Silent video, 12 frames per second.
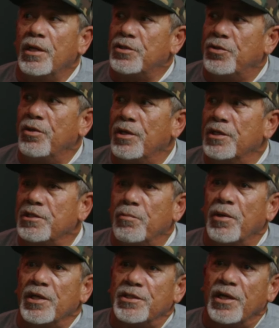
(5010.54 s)
That truly is
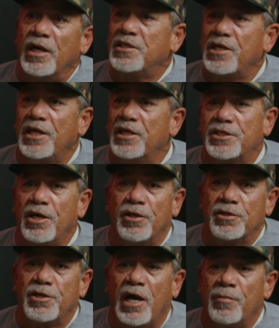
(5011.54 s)
a blessing. I say this
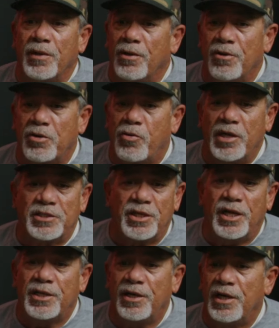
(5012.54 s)
all the time. The Lord
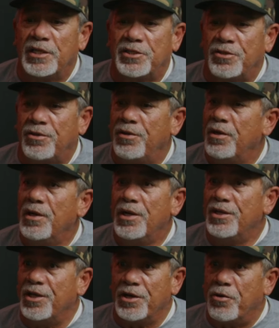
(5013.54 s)
creates nothing lesser
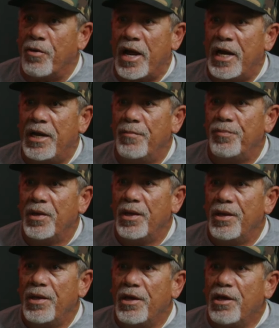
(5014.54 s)
than great.
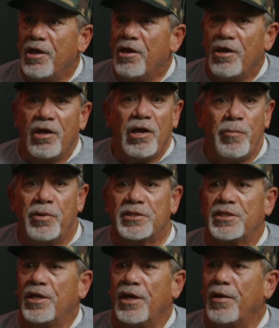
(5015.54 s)
He
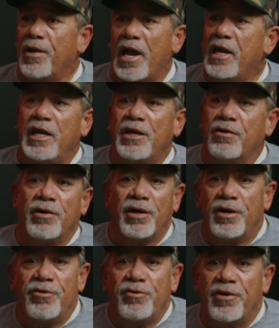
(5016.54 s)
puts 80 to
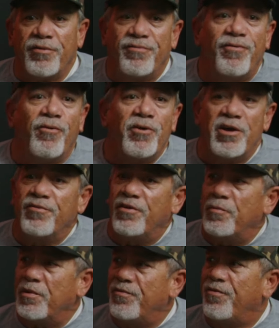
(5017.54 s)
140 of
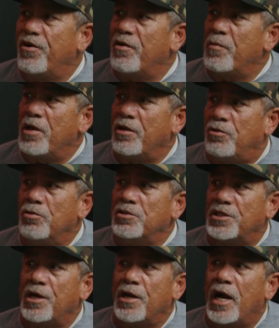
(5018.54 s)
them in front of me a
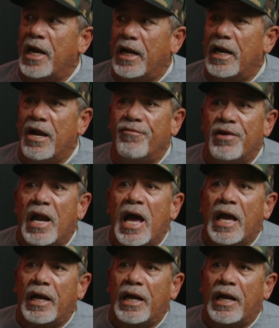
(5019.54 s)
Tuesday night, every